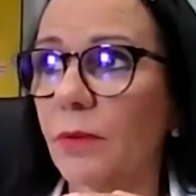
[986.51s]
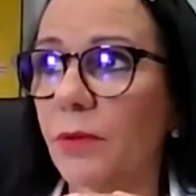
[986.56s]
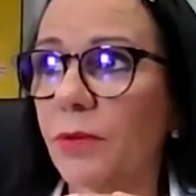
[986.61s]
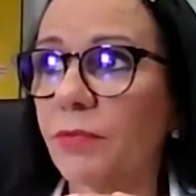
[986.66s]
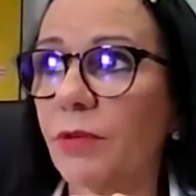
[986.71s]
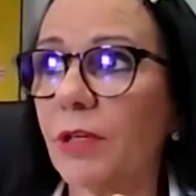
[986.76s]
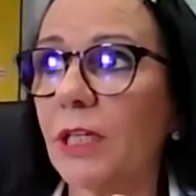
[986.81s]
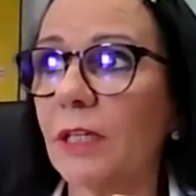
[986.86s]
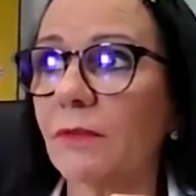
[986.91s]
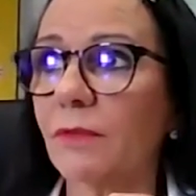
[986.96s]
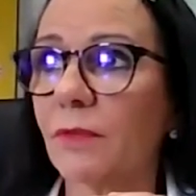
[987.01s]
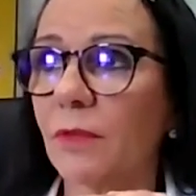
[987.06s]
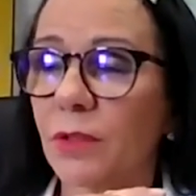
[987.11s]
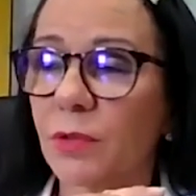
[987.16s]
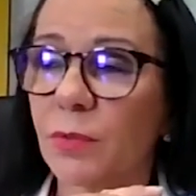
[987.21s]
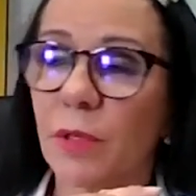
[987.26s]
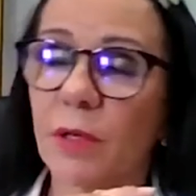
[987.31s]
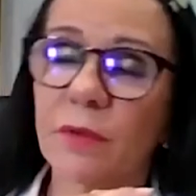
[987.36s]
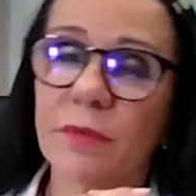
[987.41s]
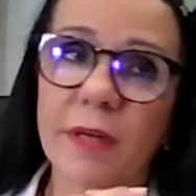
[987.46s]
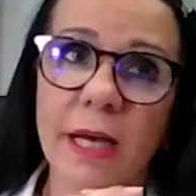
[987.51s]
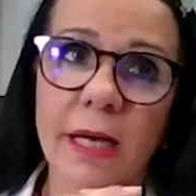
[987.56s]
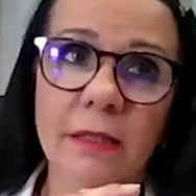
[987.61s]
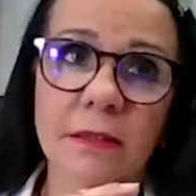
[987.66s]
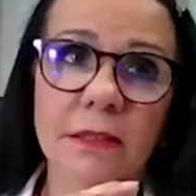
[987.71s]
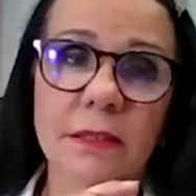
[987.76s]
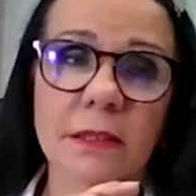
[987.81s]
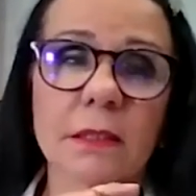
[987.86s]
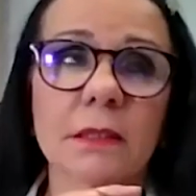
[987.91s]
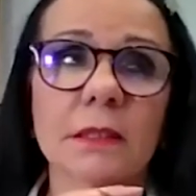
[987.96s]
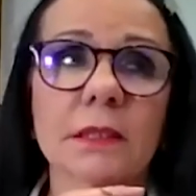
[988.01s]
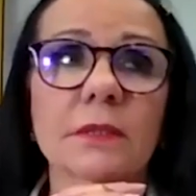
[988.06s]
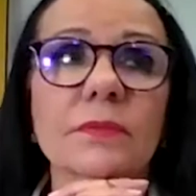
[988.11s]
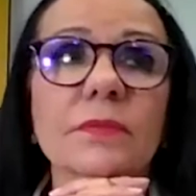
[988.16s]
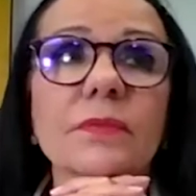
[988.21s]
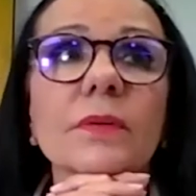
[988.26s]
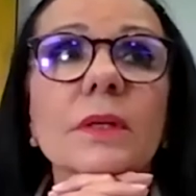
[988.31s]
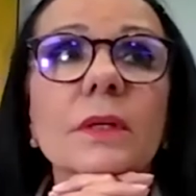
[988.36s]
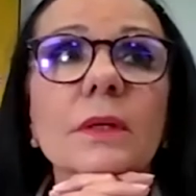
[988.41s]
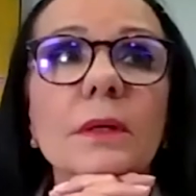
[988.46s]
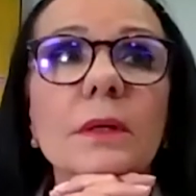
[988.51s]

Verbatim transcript: three of the 12 councils of